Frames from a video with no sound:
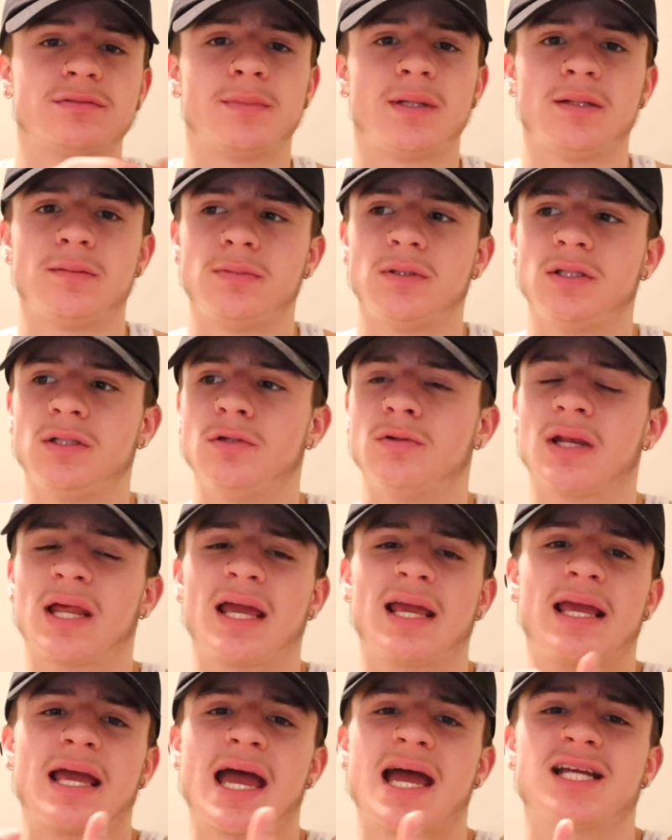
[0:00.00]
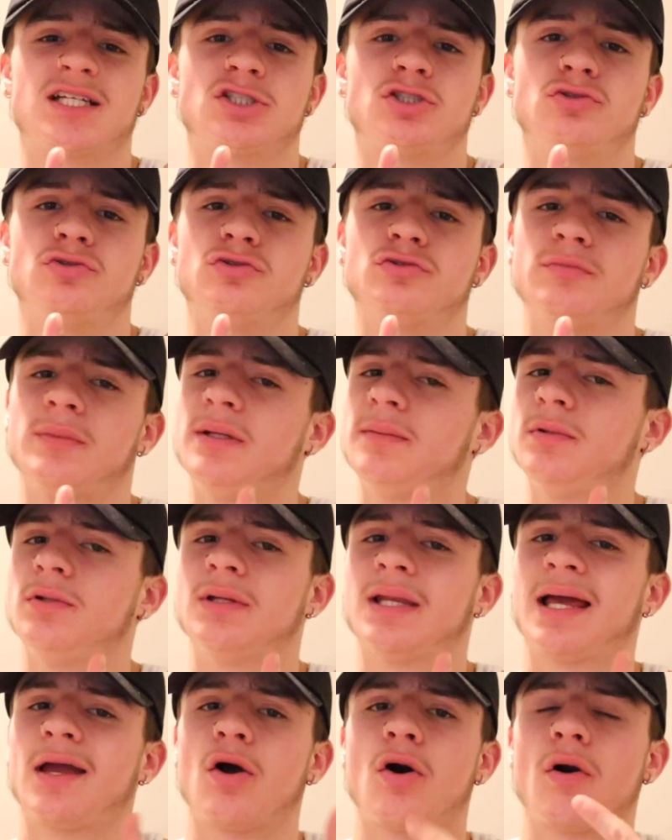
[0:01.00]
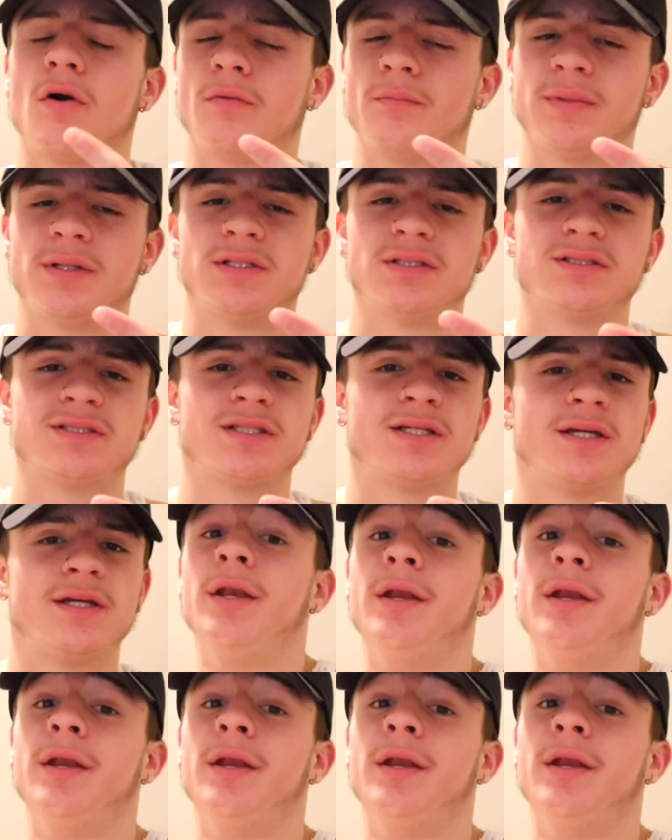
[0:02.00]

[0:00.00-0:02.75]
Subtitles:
Maybe you like cashews, maybe you like almonds.